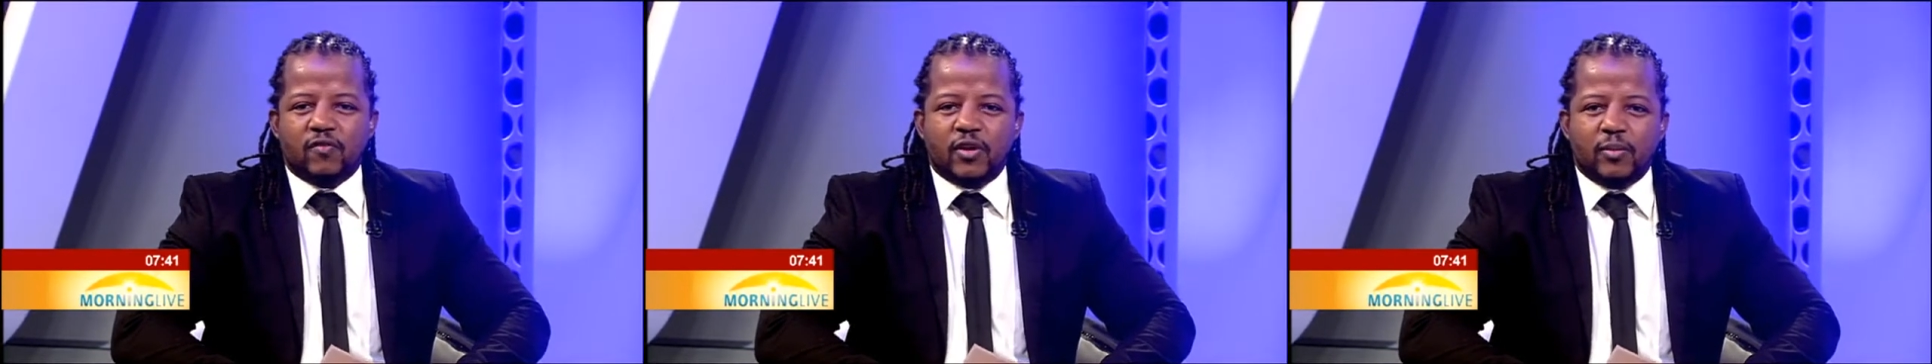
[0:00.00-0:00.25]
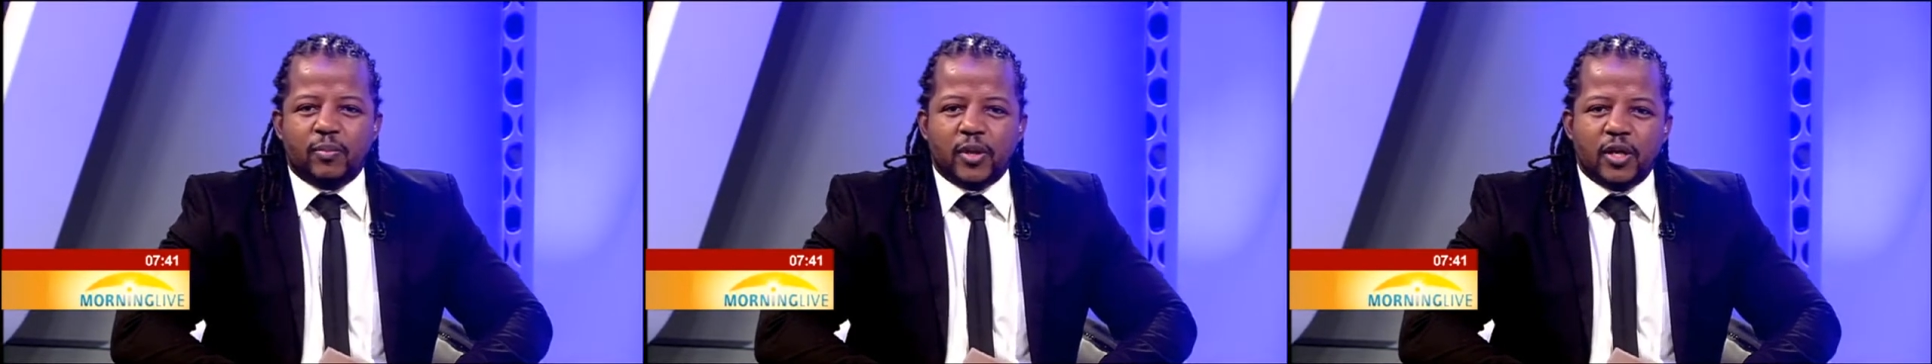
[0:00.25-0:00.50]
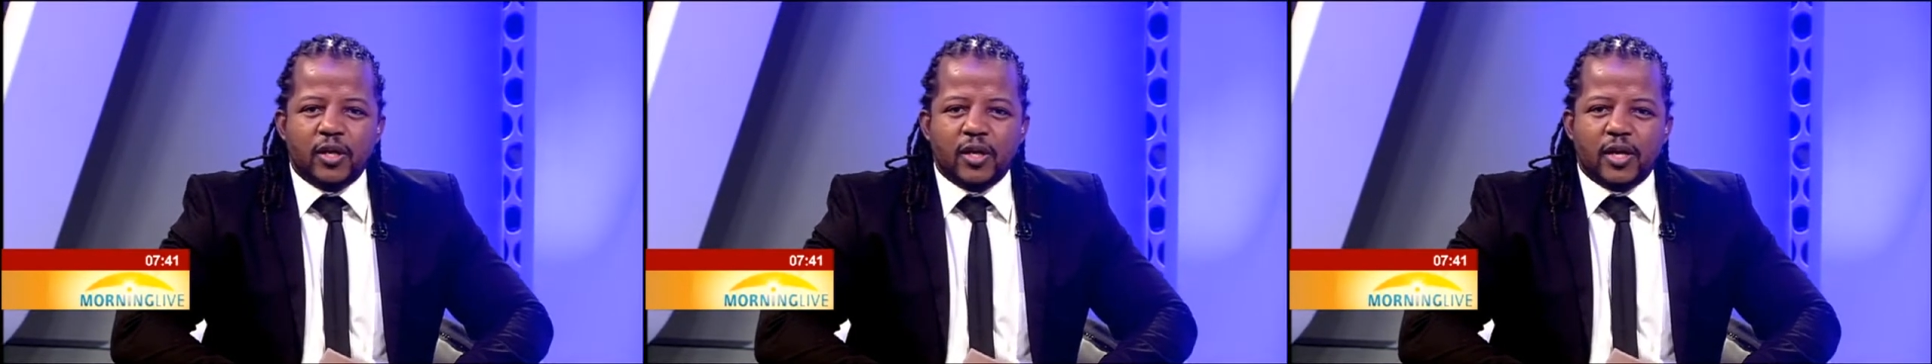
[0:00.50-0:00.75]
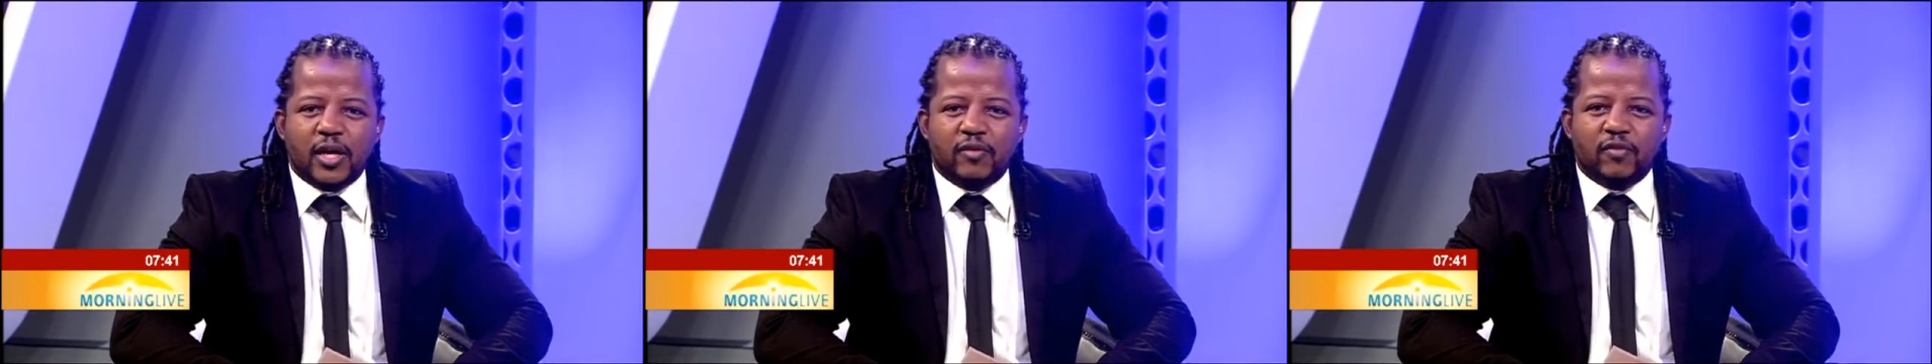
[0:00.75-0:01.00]
Philip
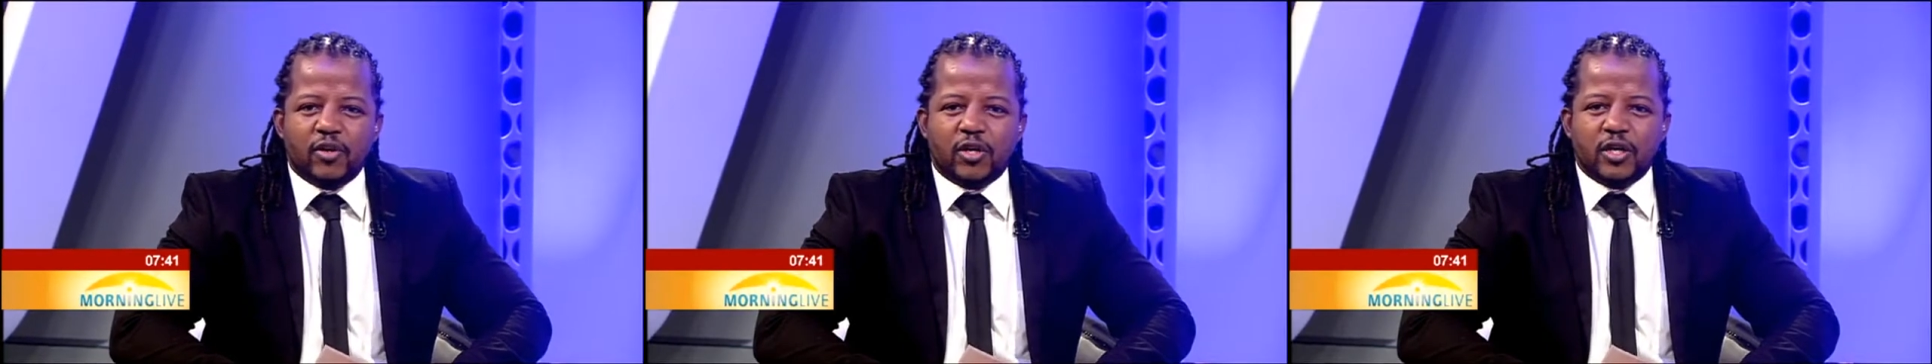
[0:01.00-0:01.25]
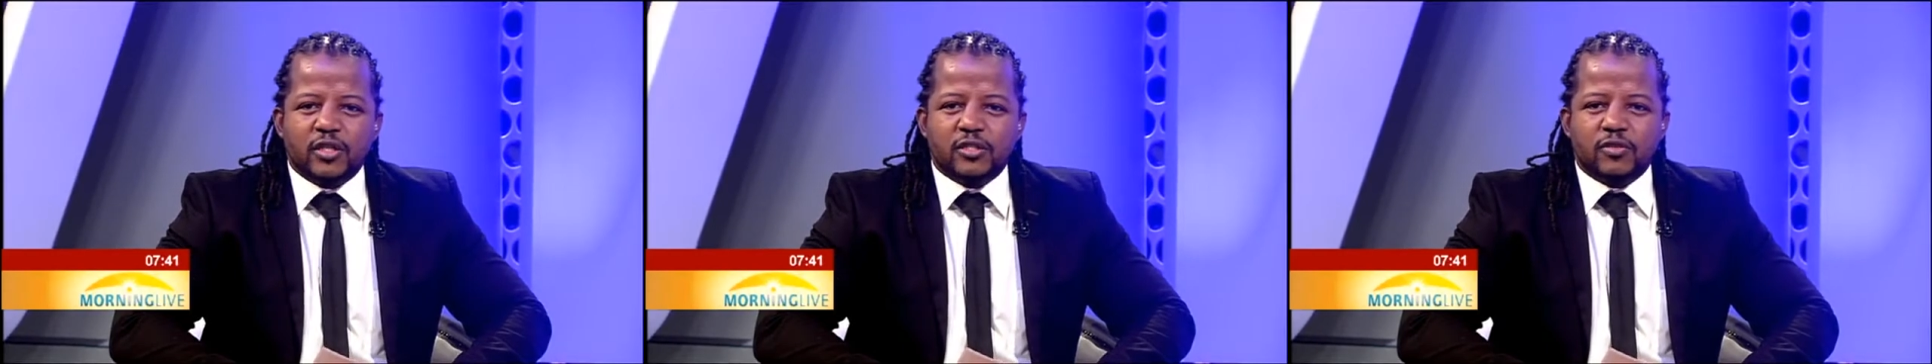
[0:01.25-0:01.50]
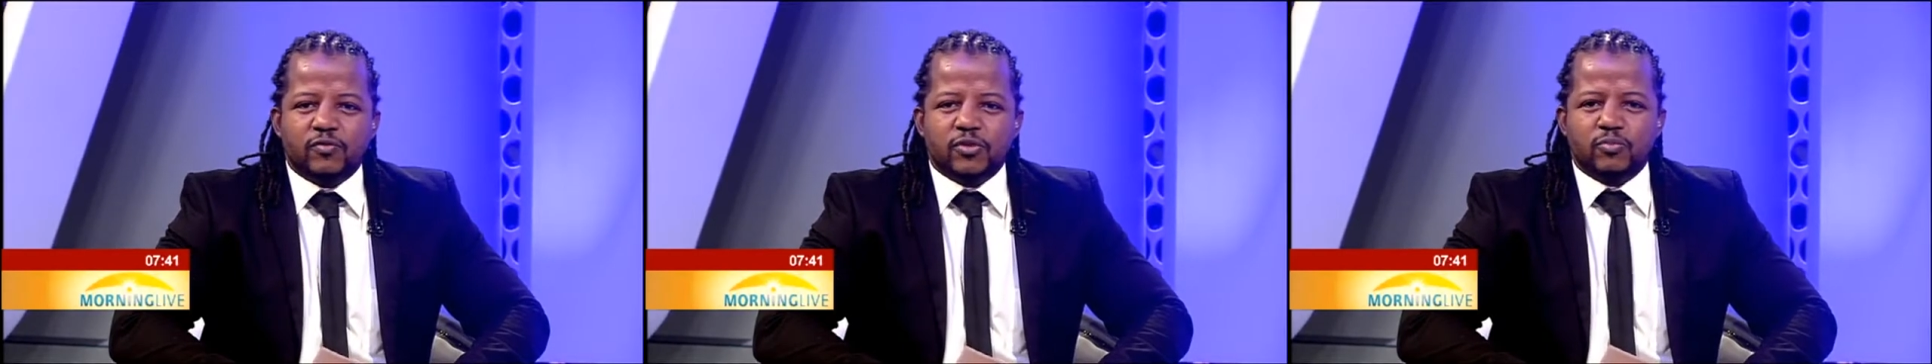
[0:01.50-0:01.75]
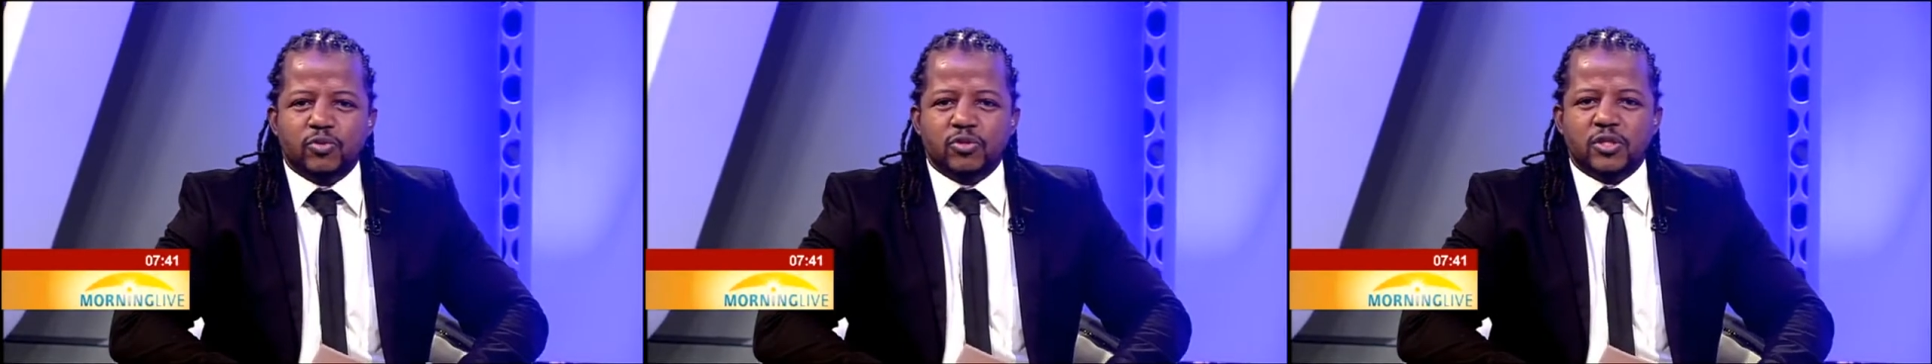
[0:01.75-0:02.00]
Miller and vocalist
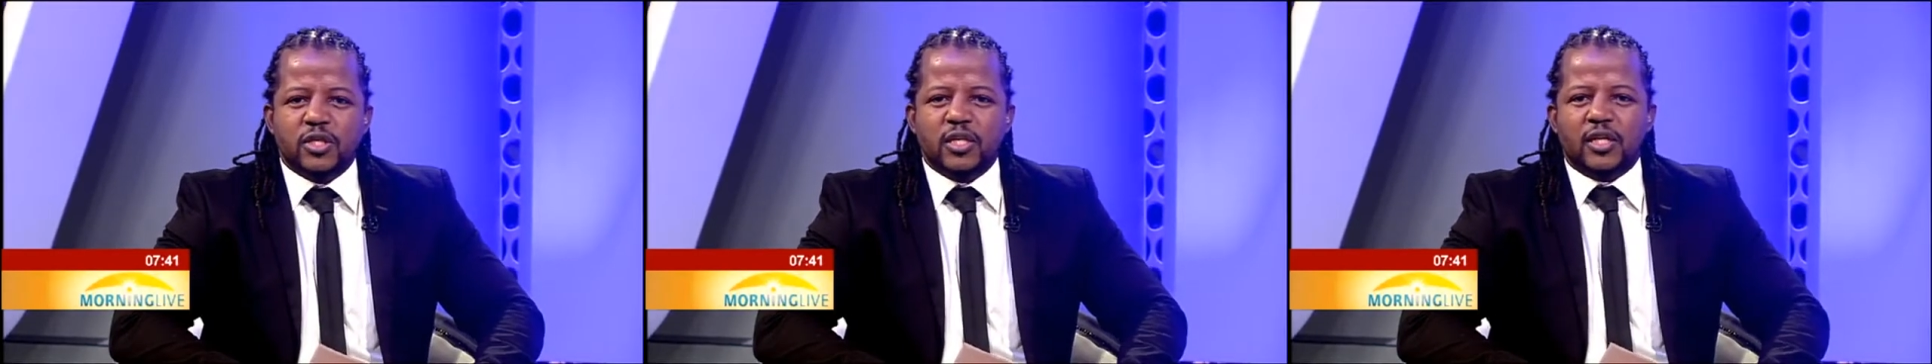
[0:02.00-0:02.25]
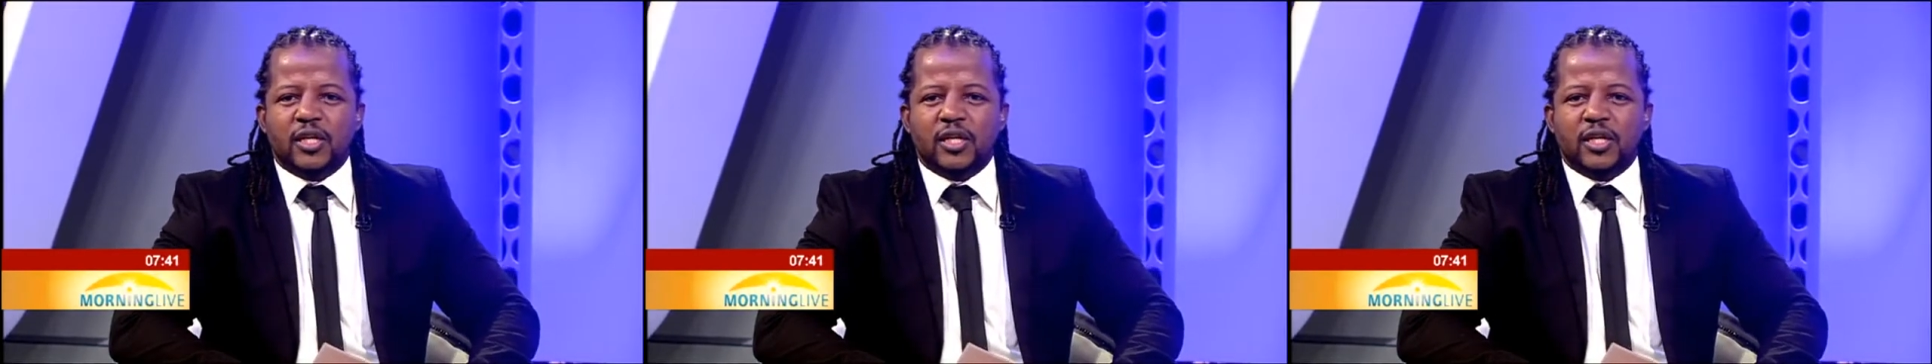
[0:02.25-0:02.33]
Vus'umuzi